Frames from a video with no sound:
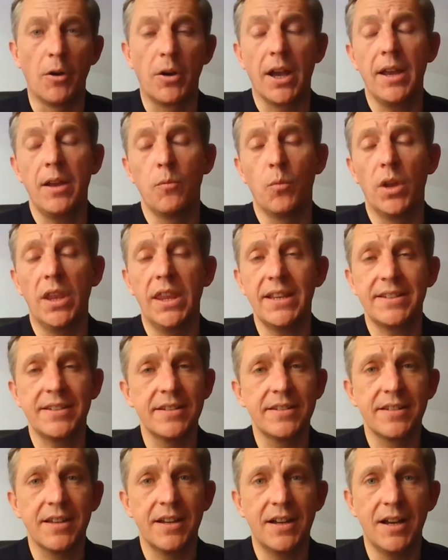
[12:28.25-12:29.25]
Okay, well,
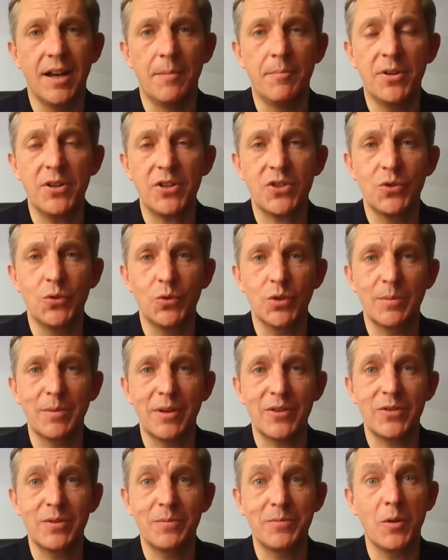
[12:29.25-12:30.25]
this is a much talked
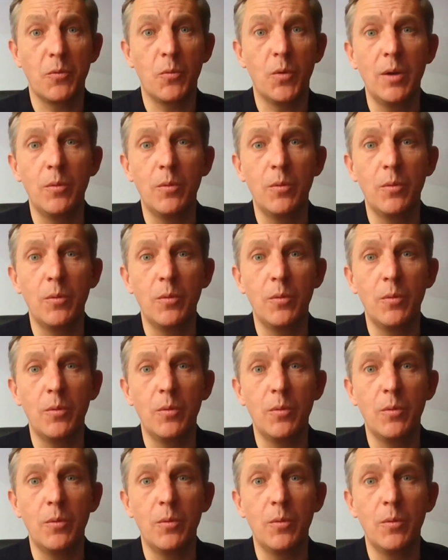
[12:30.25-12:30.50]
about subject.